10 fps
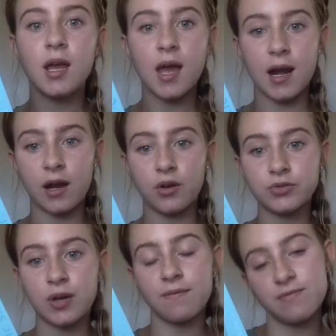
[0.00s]
And I
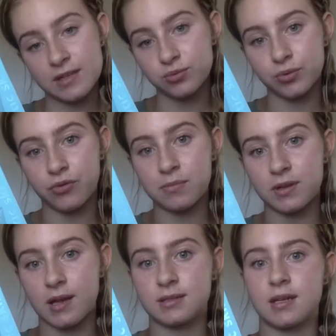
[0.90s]
also have this one from the
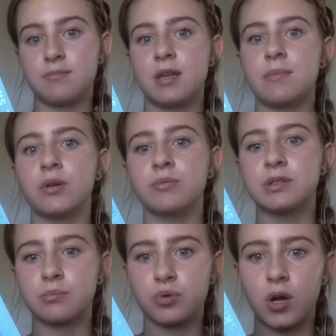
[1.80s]
last time they mailed me
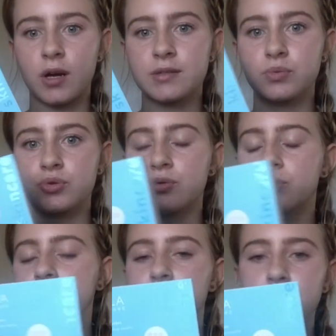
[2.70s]
some products, which was
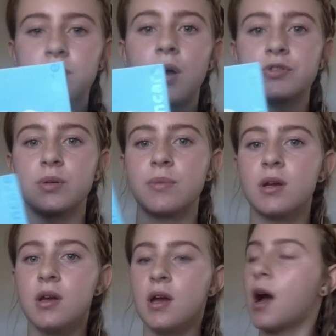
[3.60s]
super awesome.
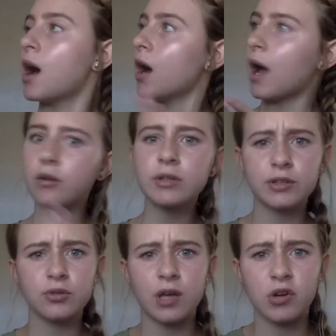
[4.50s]
I'll get
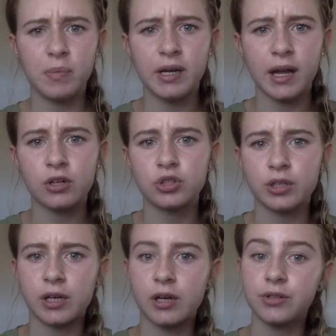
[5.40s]
those out in a minute,
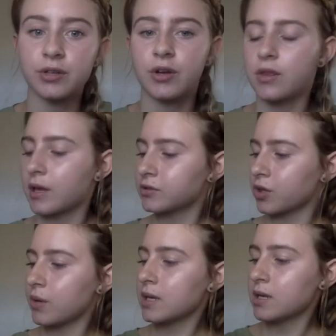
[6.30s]
actually, and I'll tell you how that's
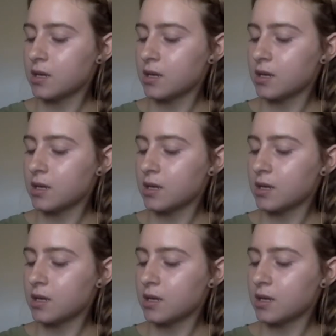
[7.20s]
going.